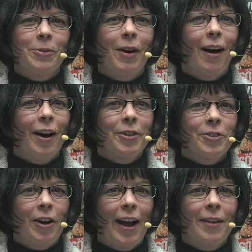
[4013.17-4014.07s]
to a
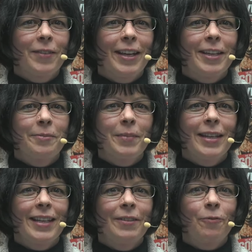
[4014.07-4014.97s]
hard drive in
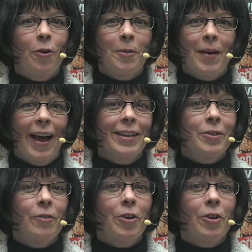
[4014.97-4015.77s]
MIDI format